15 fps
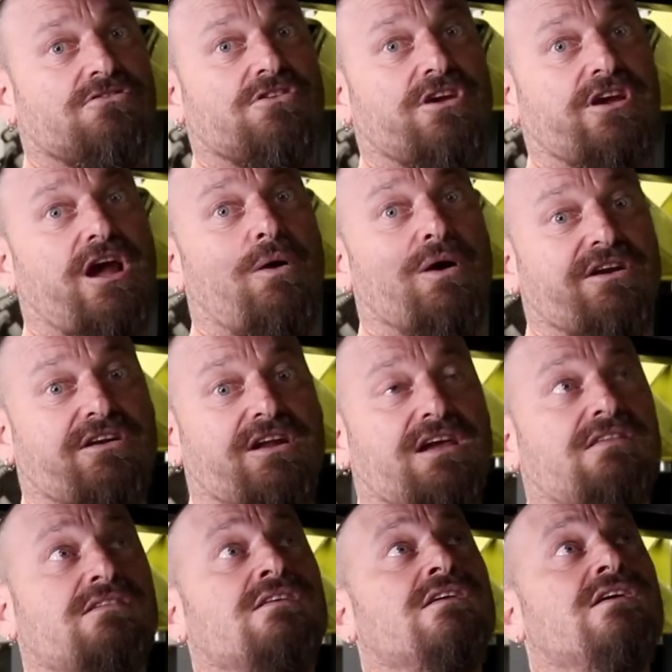has got to go
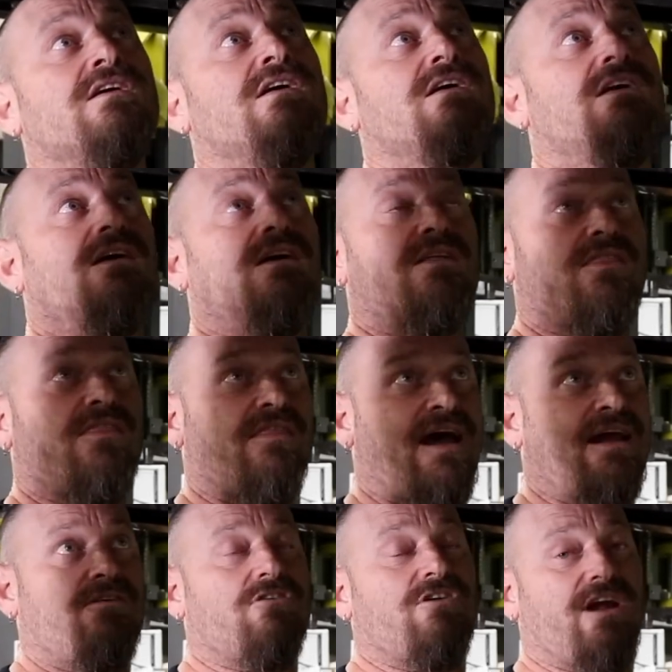underneath.
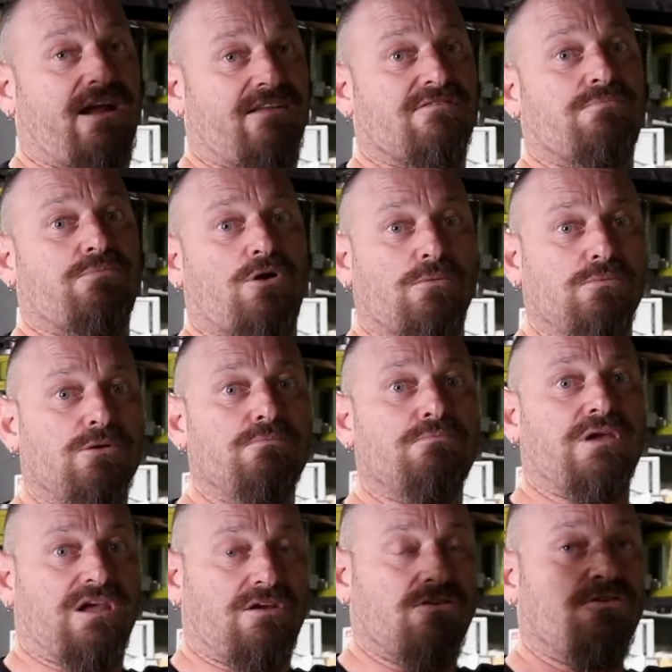That creates a problem
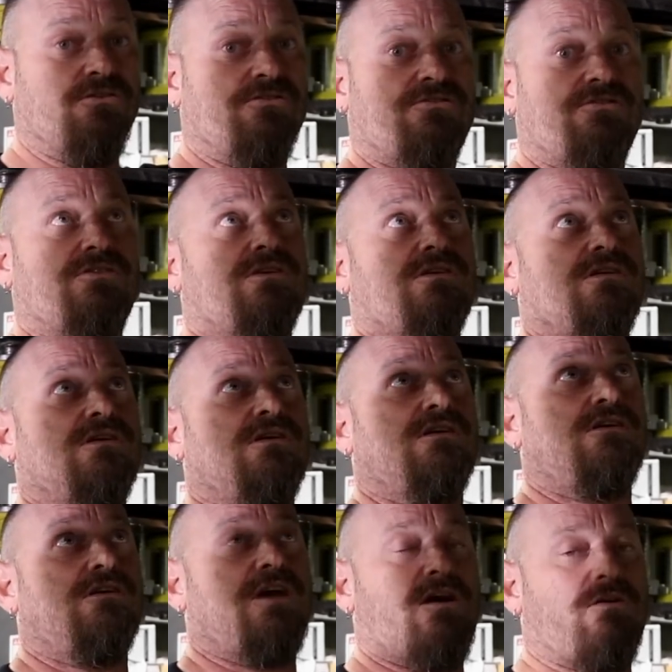because
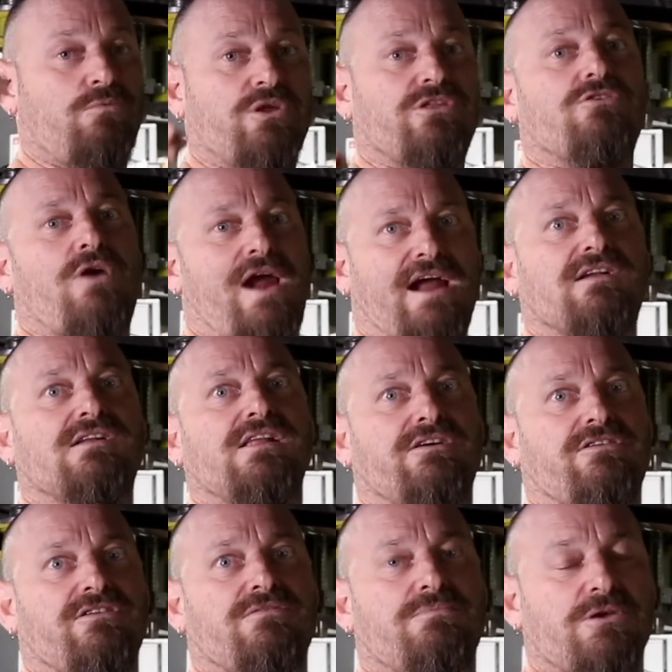with ground
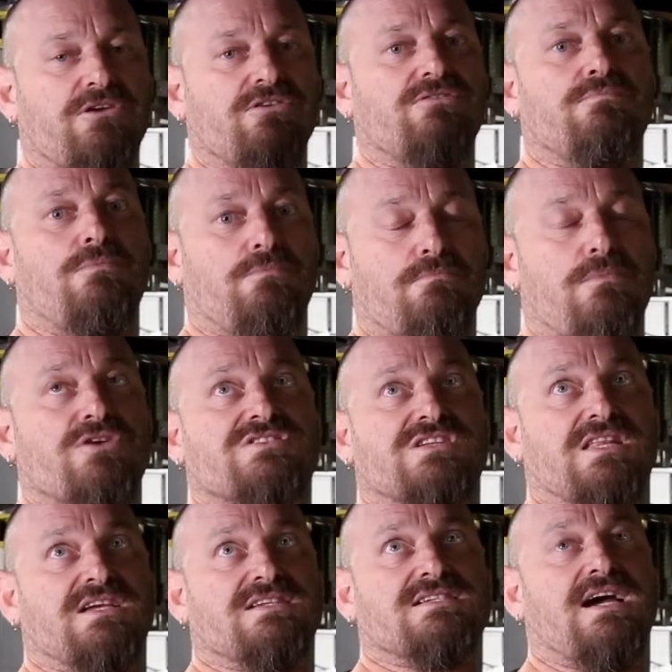clearance because most
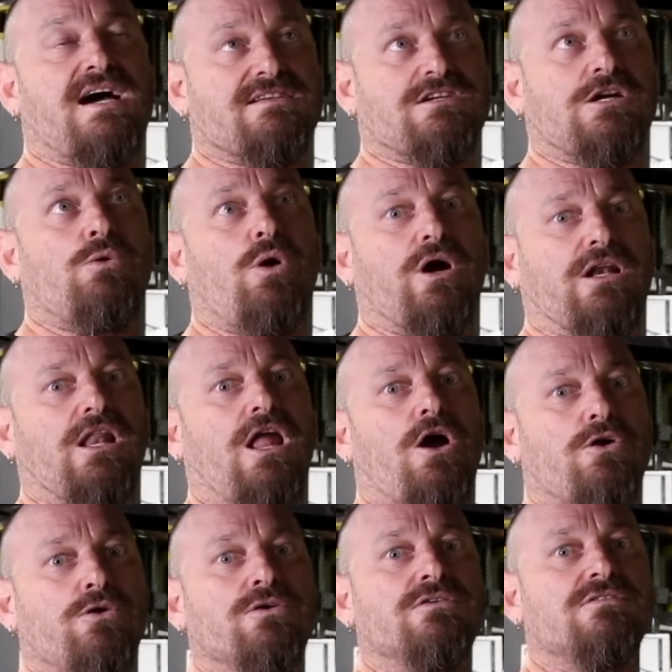of these cars are quite
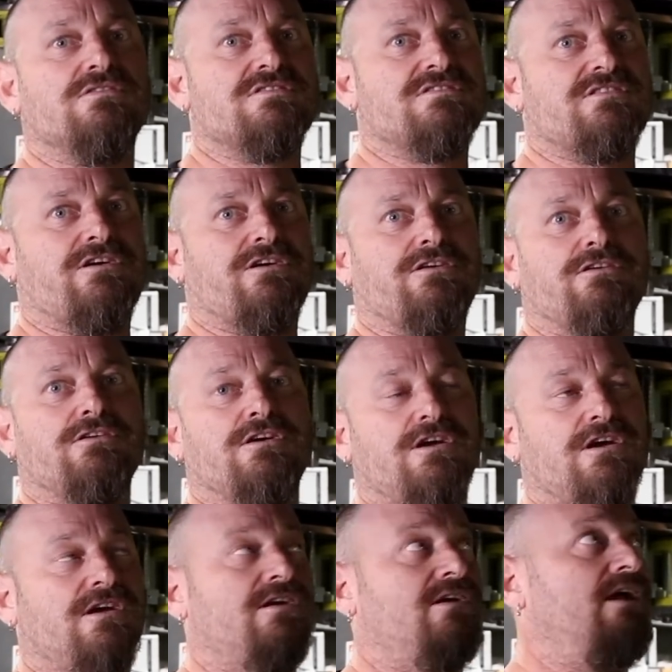low. So
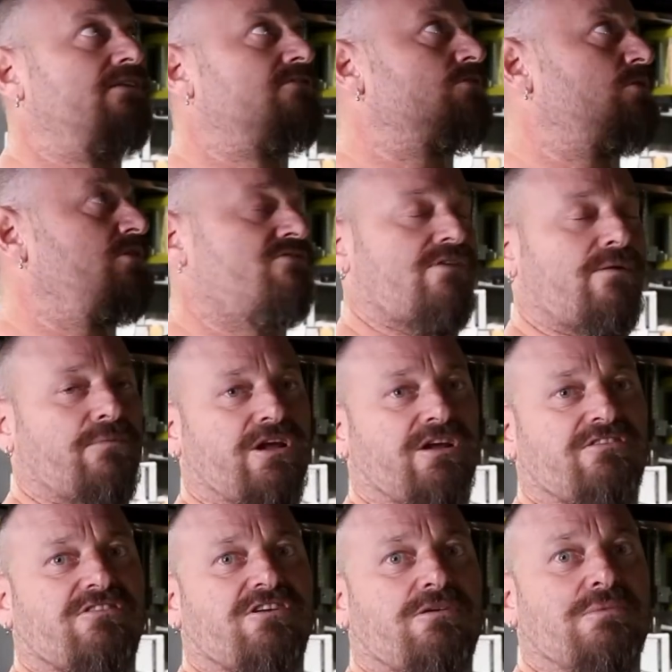it's always something
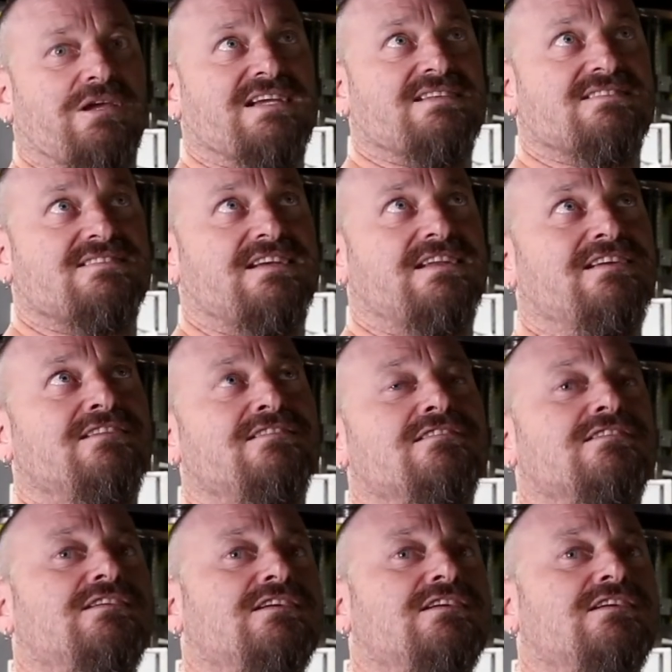that's got to be considered